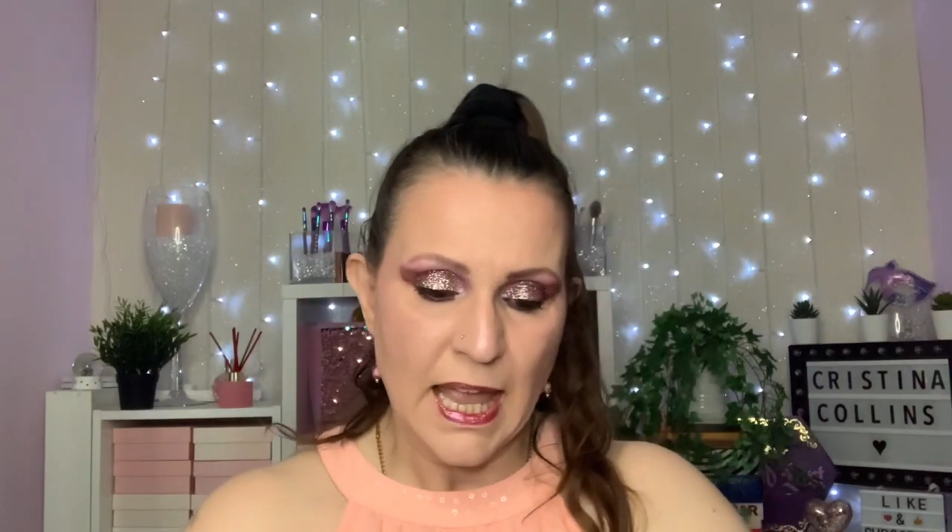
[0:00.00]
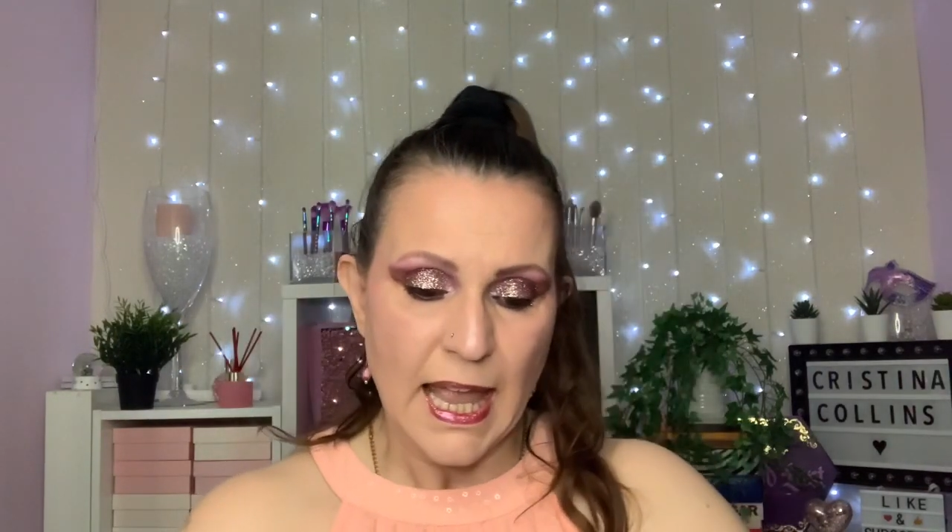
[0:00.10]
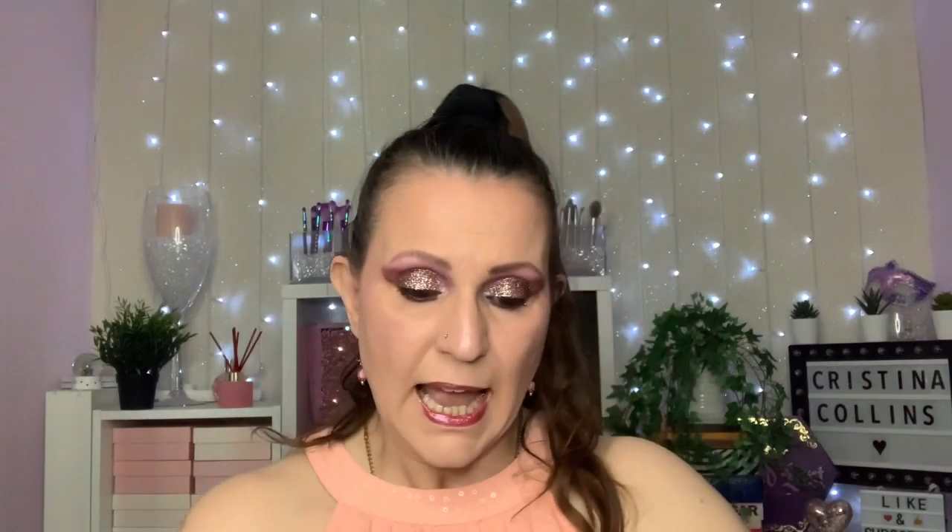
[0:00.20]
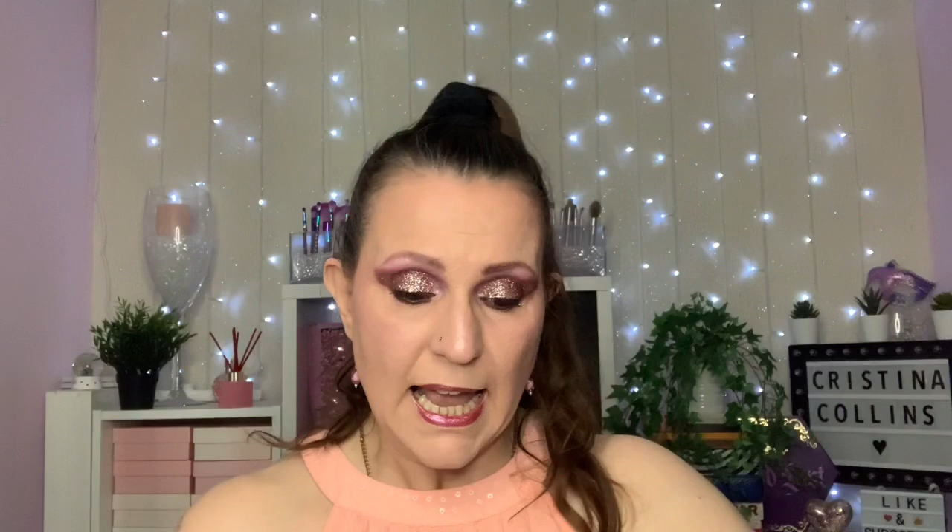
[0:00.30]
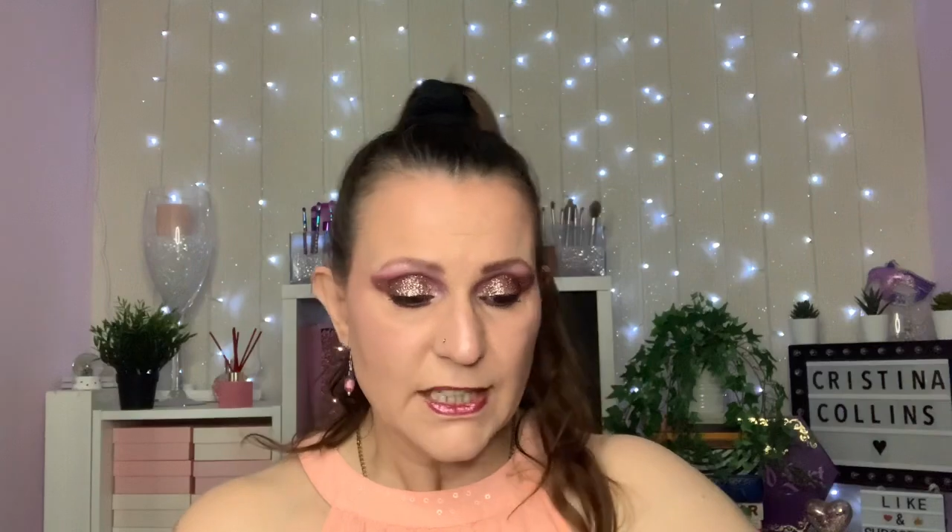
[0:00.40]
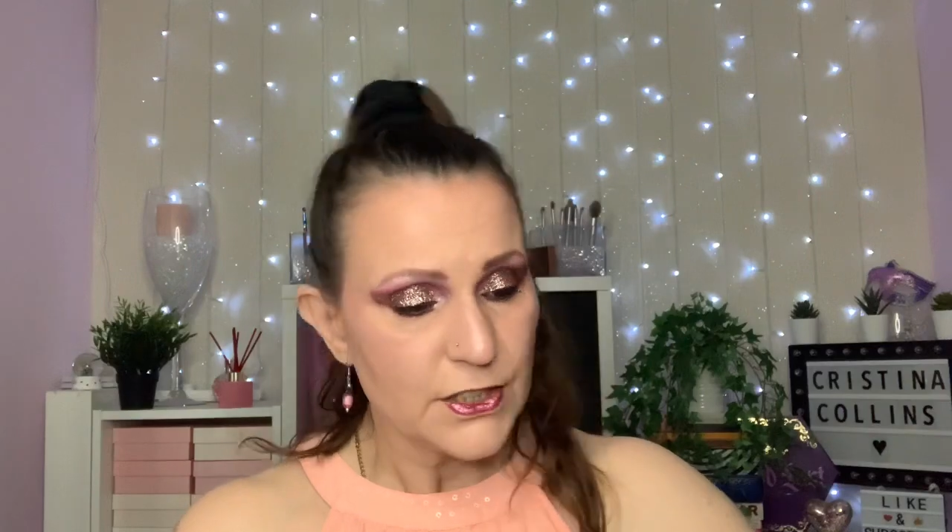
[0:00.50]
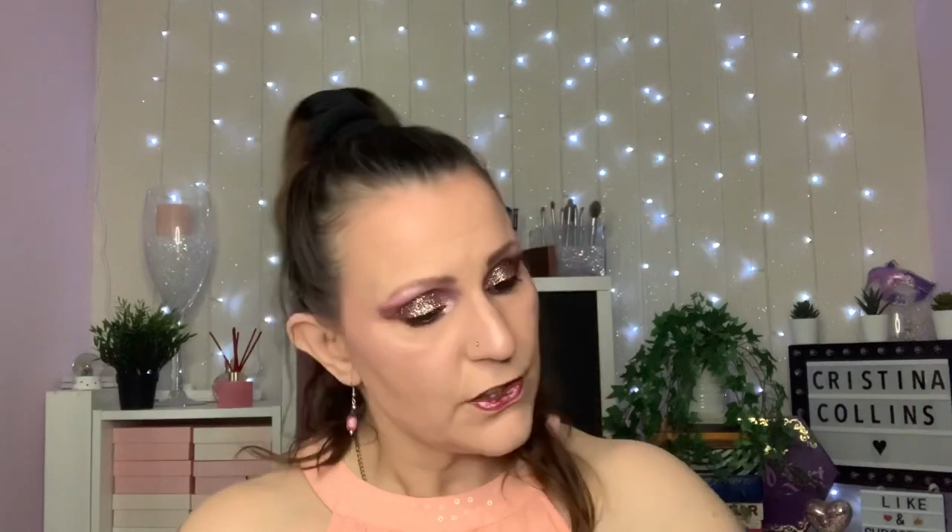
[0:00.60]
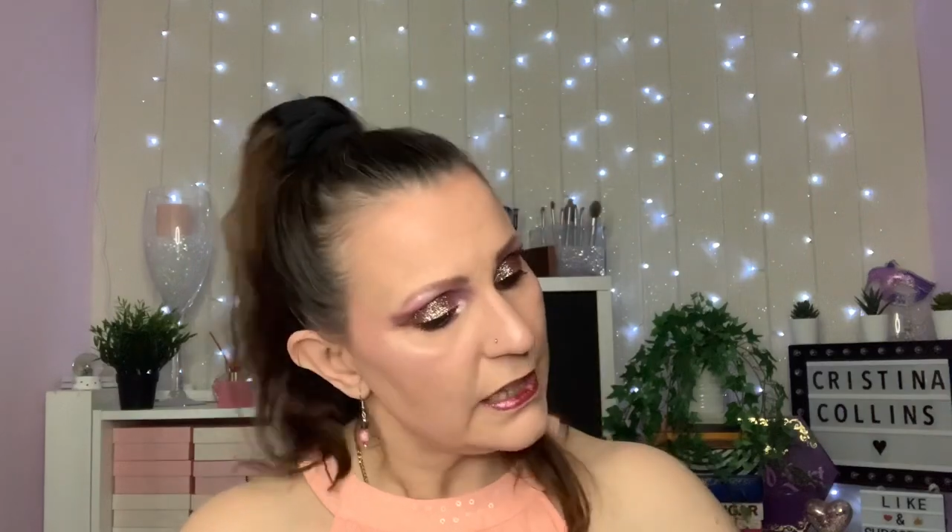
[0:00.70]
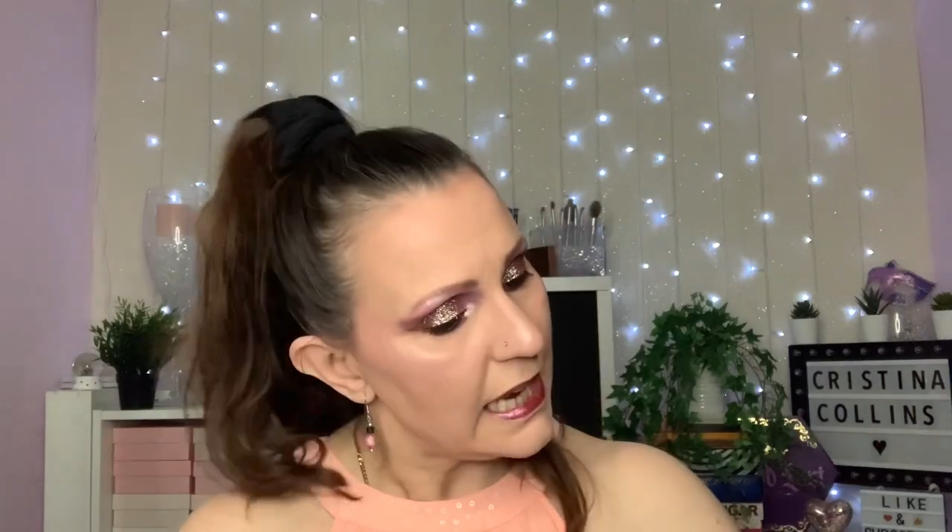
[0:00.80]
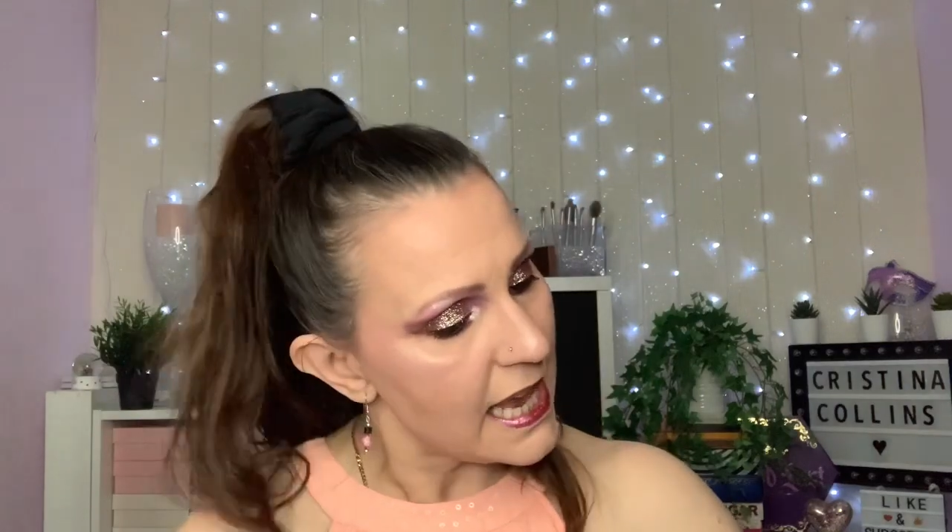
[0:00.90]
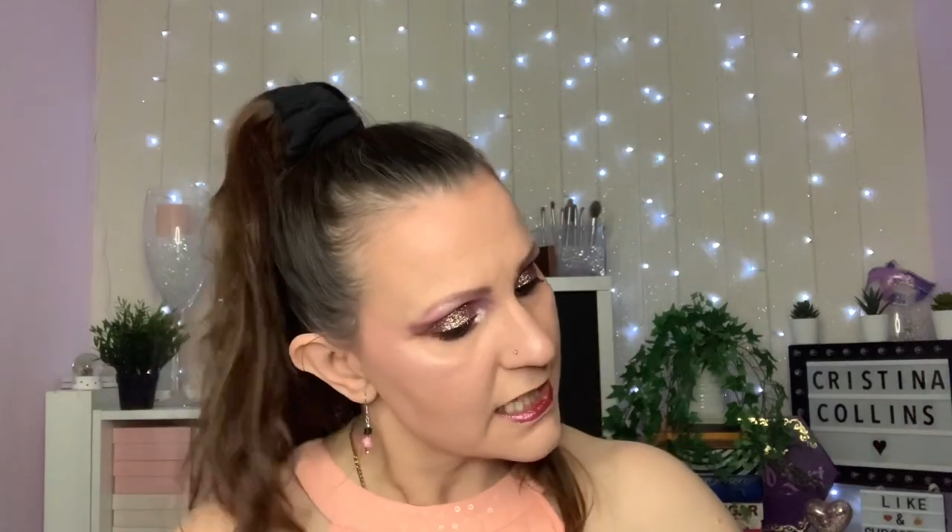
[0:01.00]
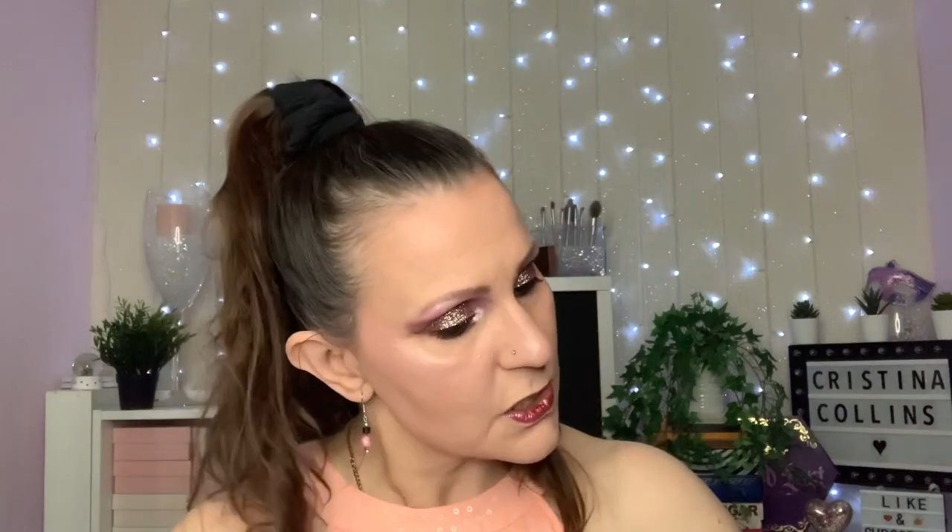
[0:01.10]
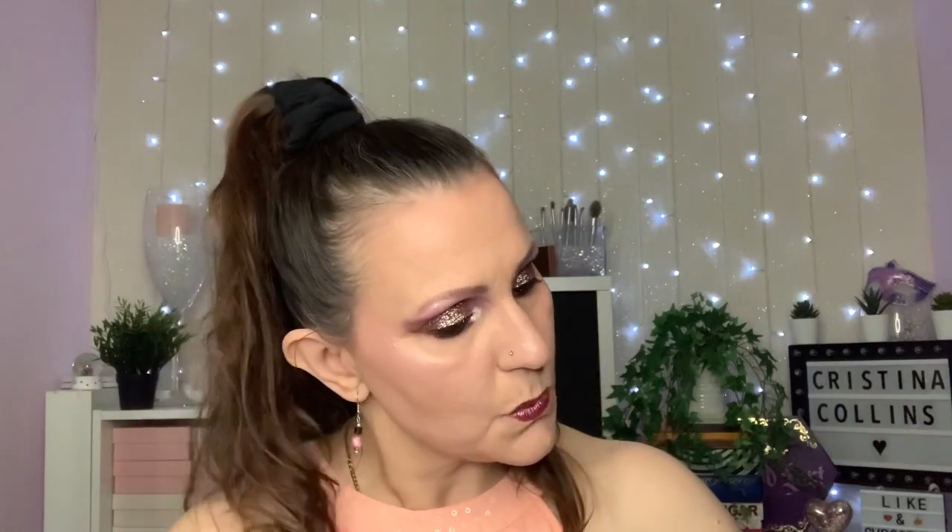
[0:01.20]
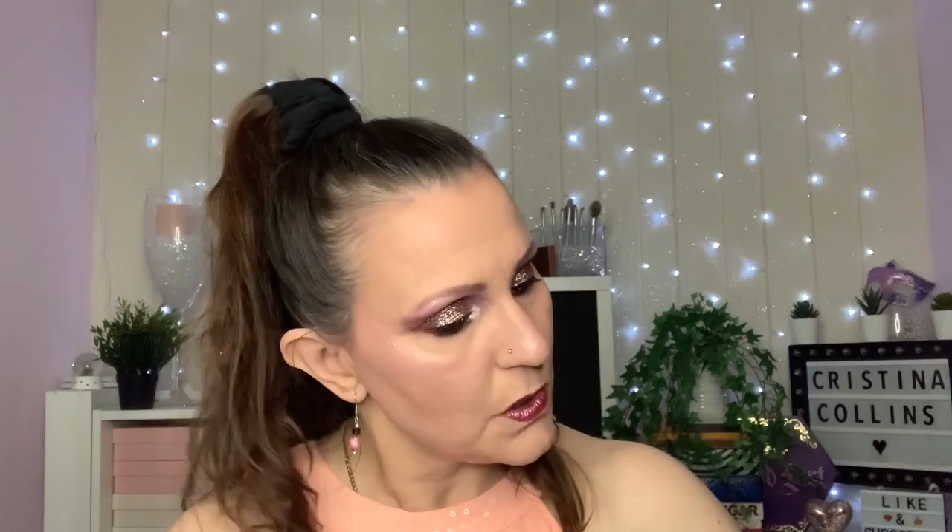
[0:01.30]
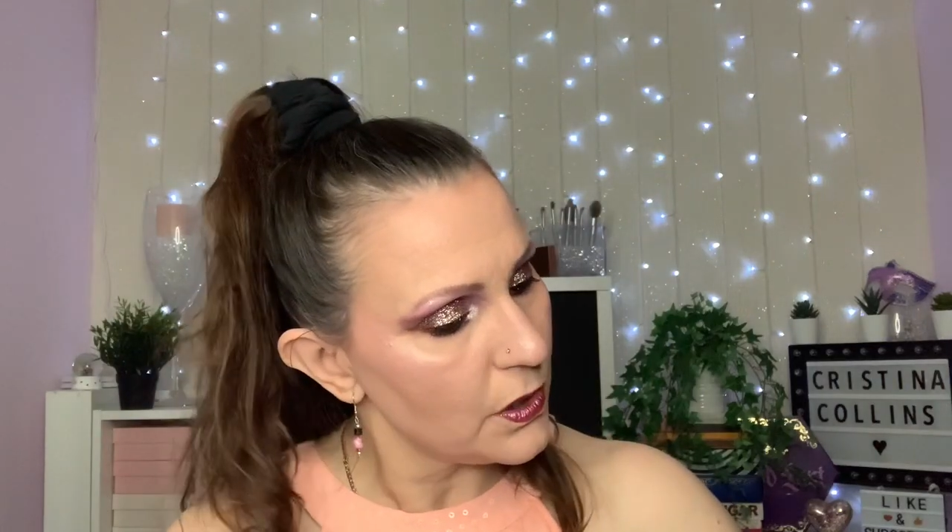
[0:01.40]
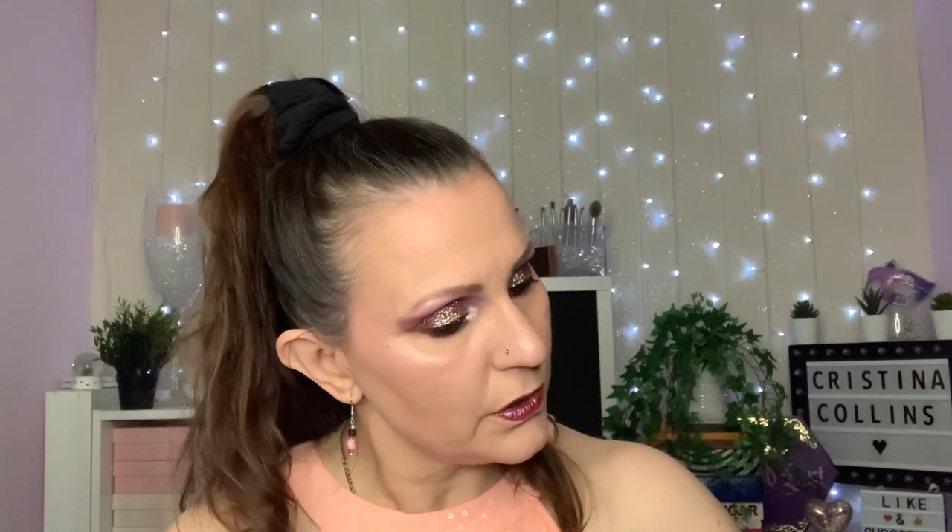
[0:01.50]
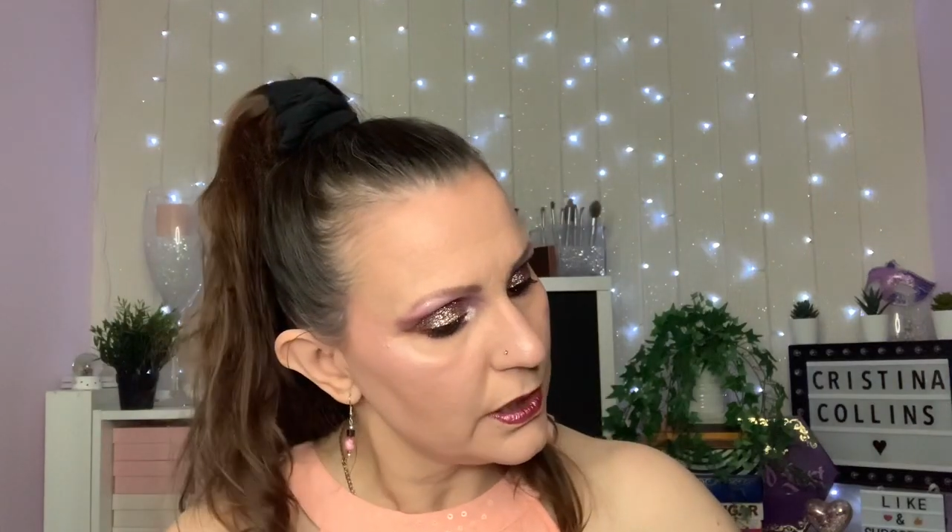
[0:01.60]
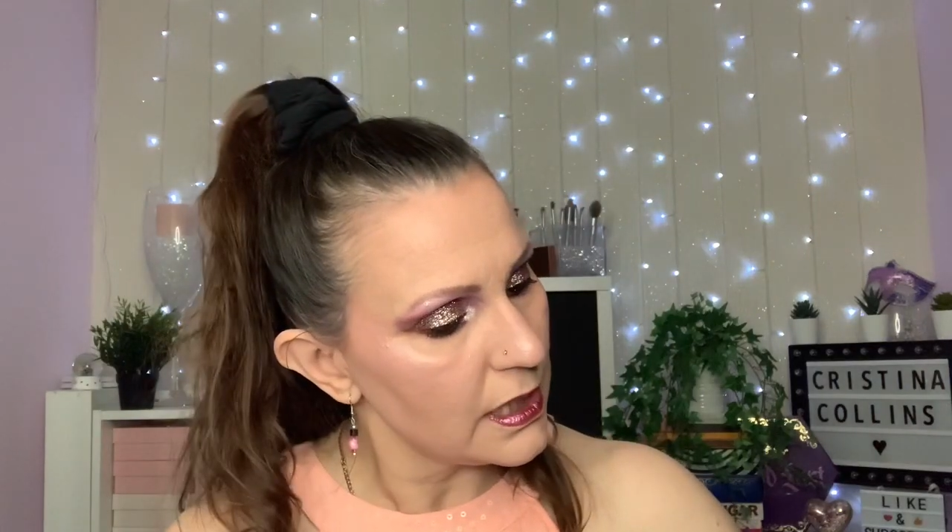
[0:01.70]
And the last one